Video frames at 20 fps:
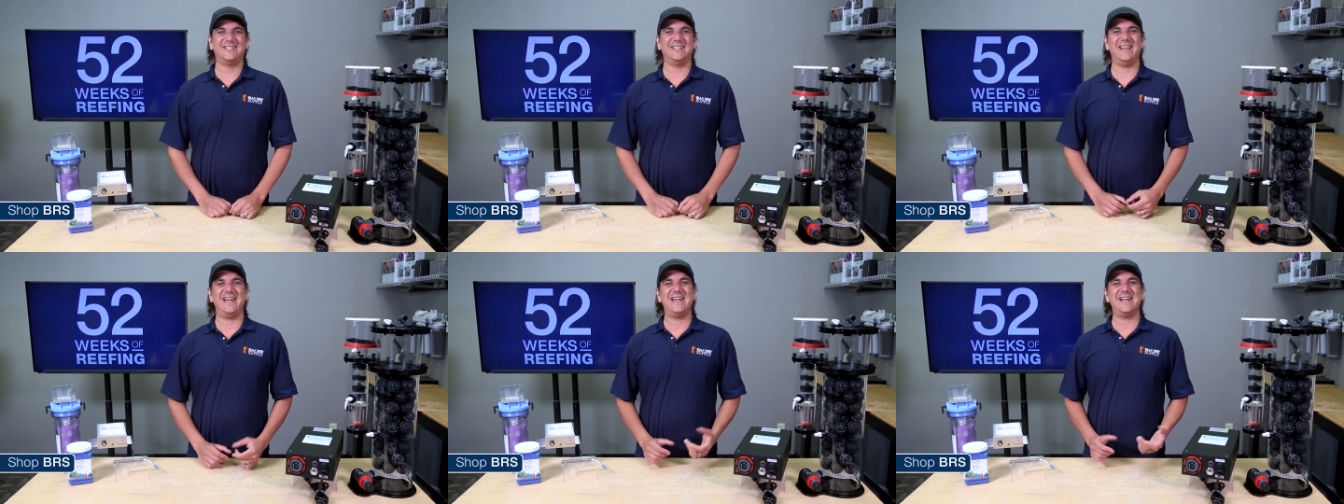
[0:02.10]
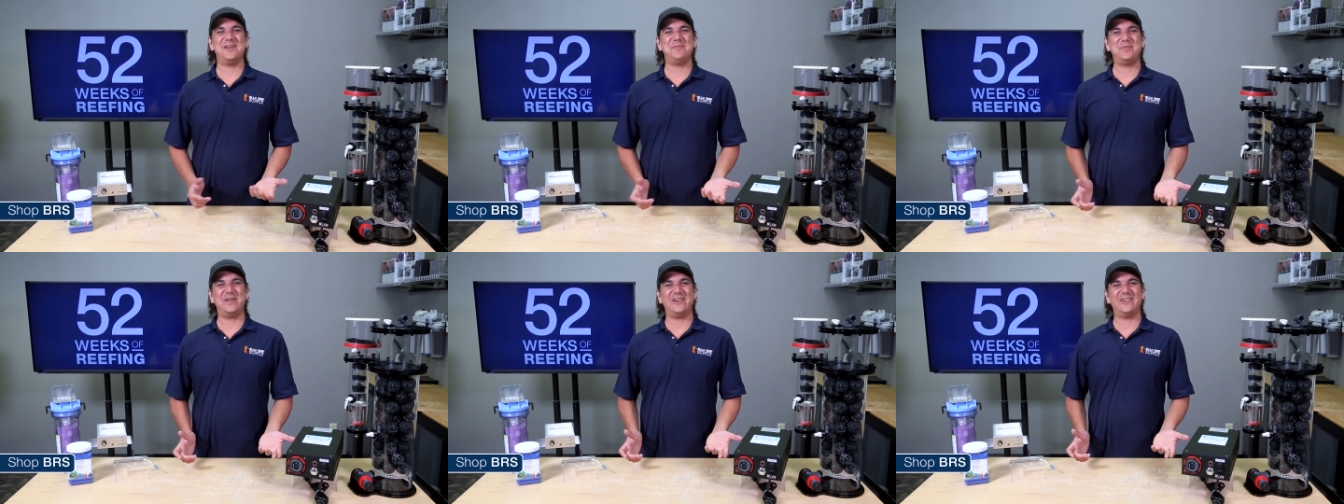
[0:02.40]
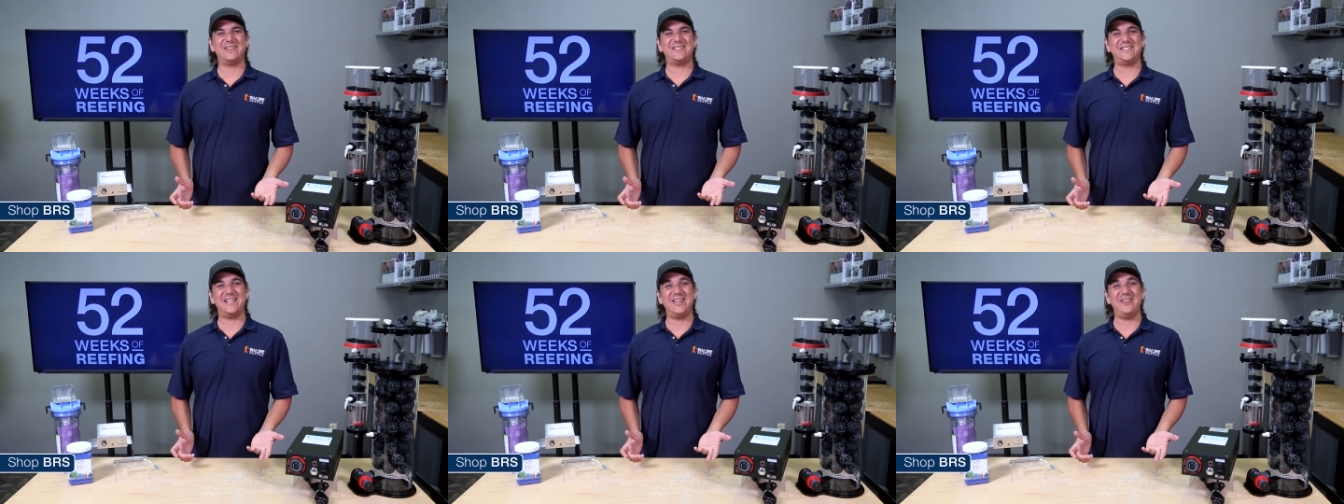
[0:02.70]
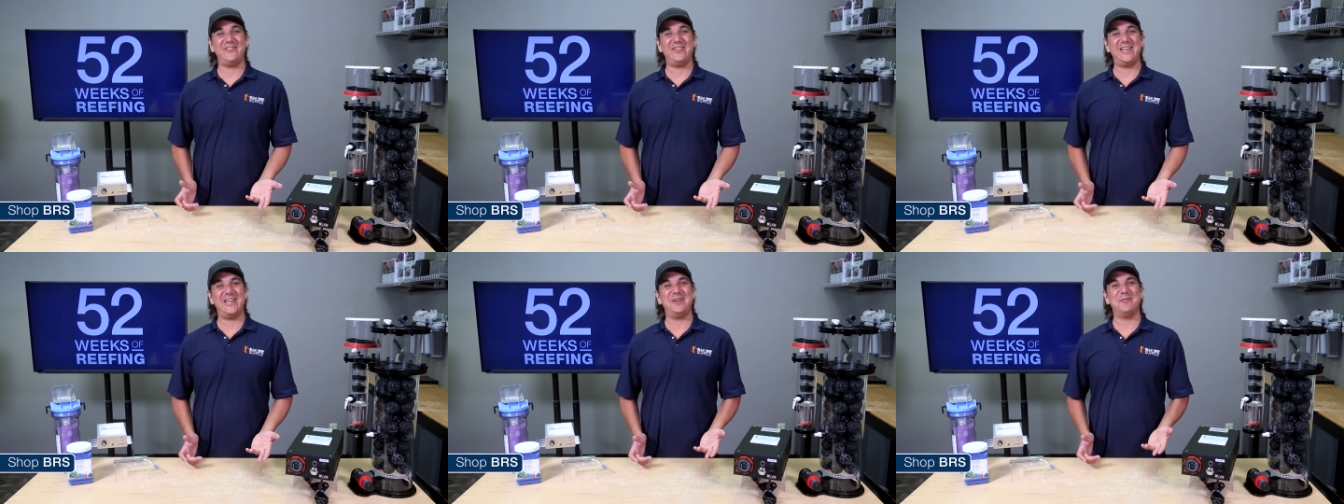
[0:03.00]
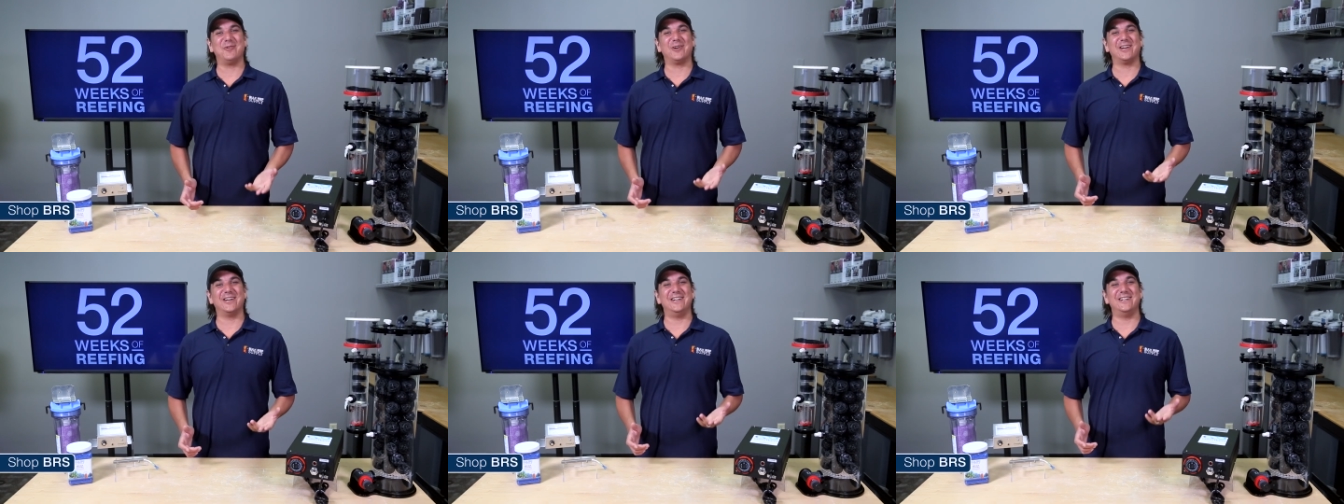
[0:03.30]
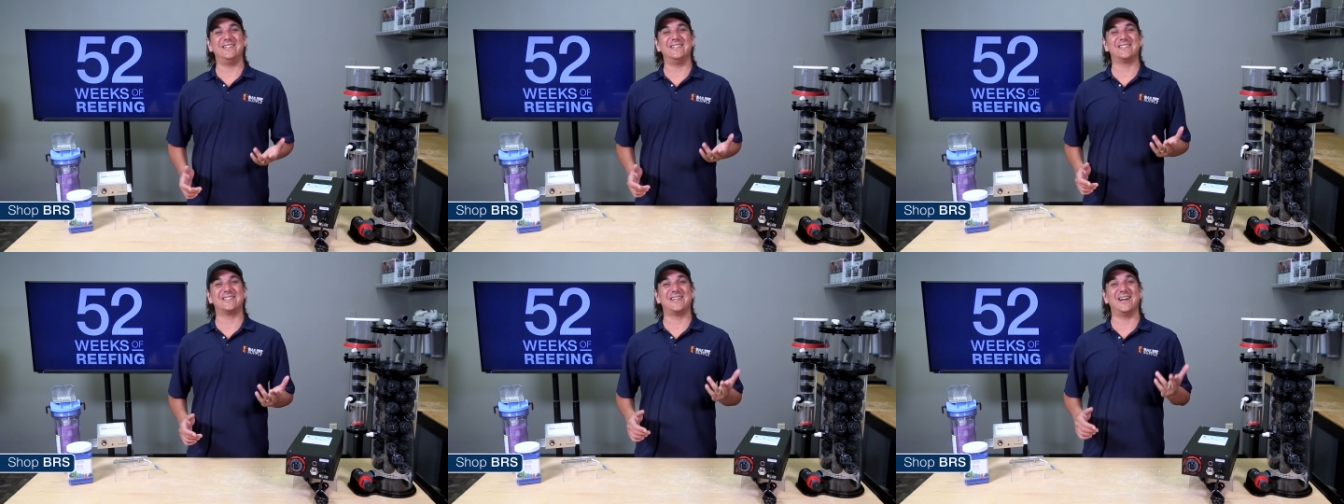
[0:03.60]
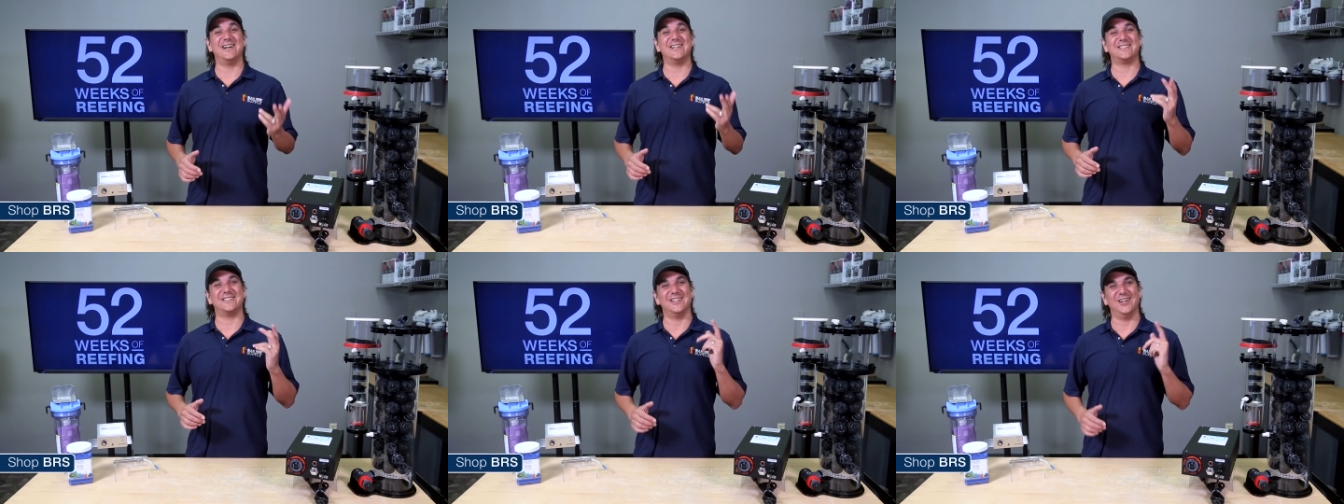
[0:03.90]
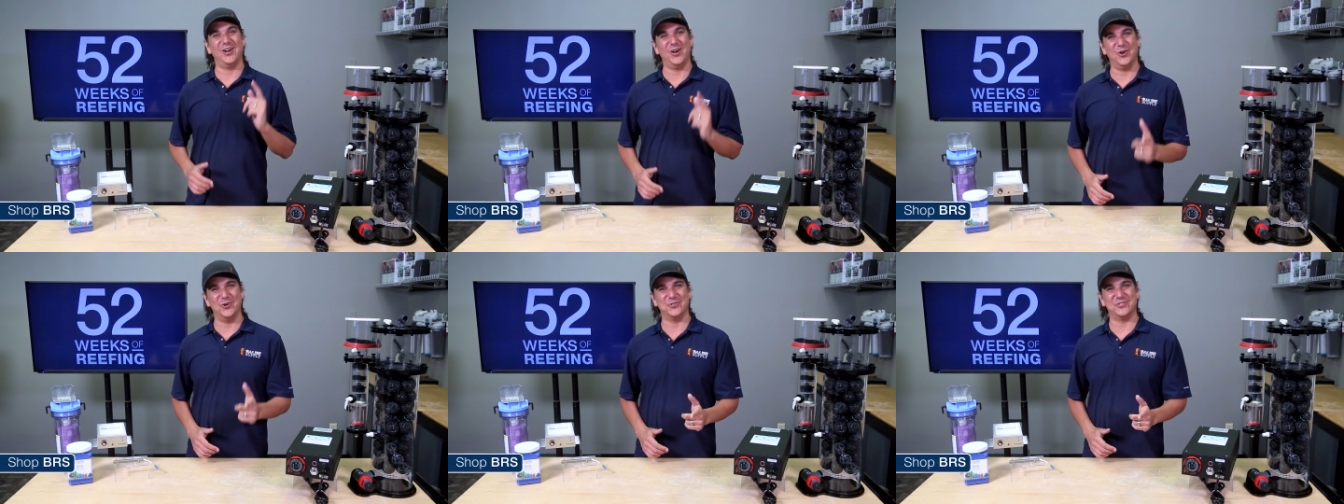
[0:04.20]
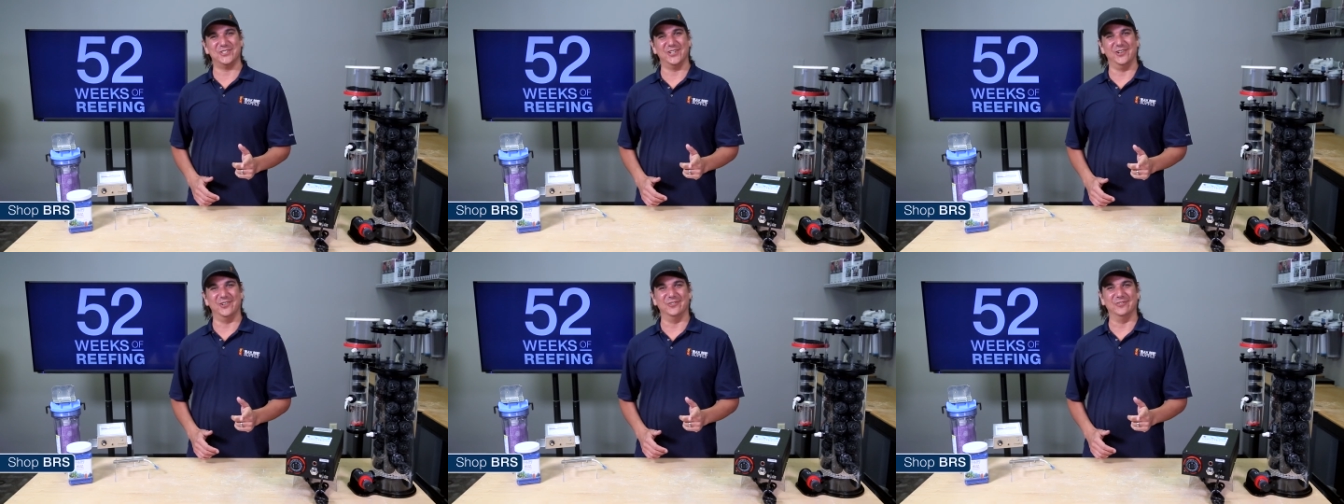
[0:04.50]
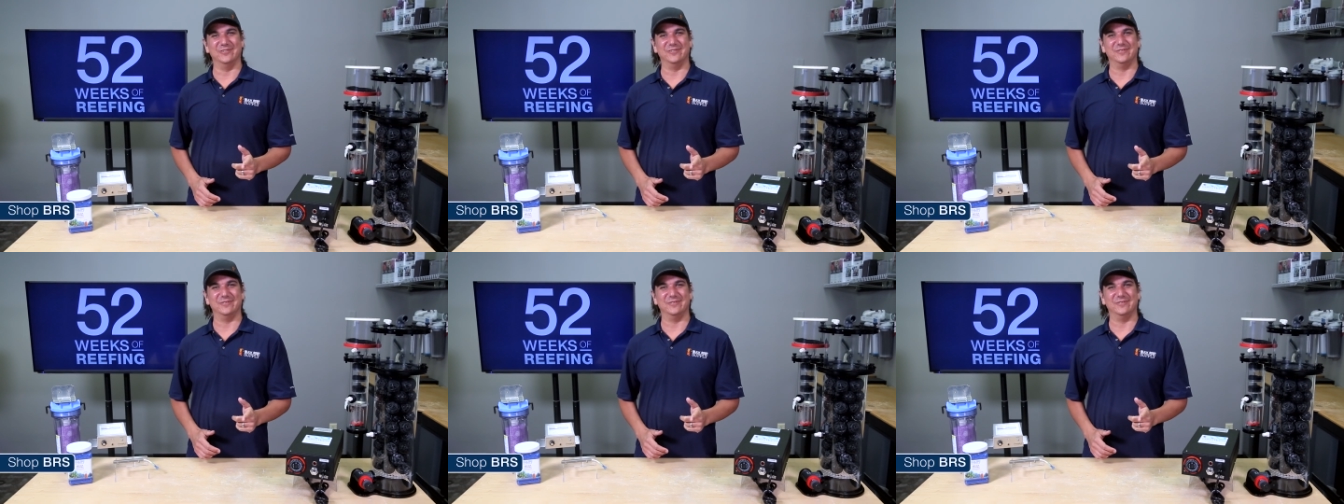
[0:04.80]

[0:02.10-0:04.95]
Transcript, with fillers: Today on BRS TV, we're gonna discuss ozone.